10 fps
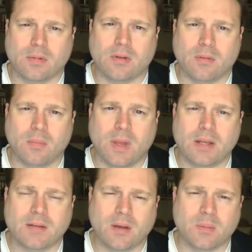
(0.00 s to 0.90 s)

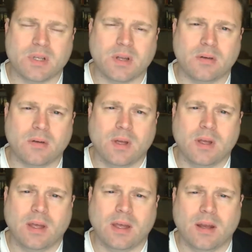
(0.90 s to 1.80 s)
many times now,
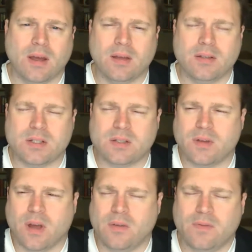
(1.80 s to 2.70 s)
and
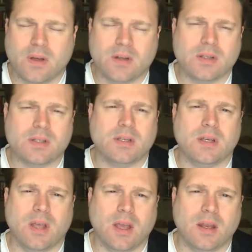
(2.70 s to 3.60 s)
I fail to
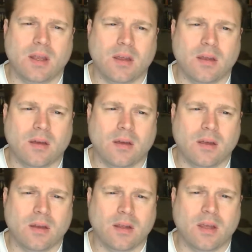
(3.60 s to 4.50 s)
see any
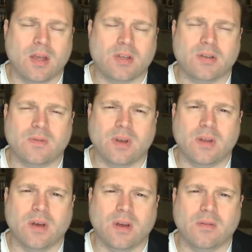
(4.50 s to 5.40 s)
indication of any
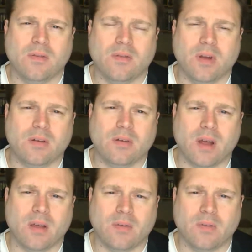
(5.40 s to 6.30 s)
kind of threat or
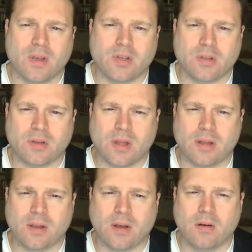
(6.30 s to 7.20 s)
accusation in
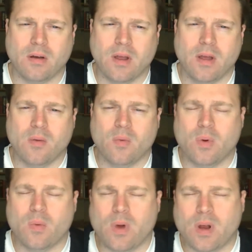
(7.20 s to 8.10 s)
that letter.
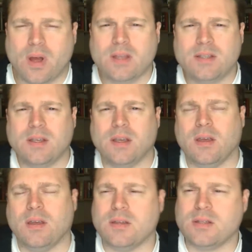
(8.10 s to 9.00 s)
What I see
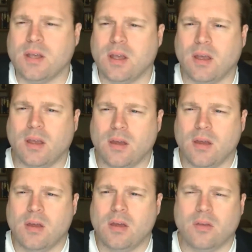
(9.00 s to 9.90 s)
is a
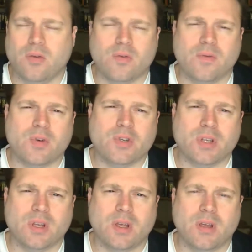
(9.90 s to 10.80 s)

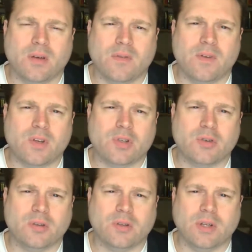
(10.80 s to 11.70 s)
university
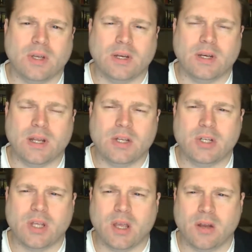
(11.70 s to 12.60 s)
official and an
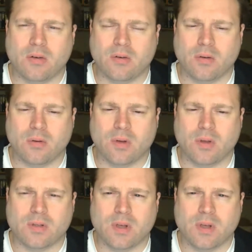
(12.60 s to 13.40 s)
educator who is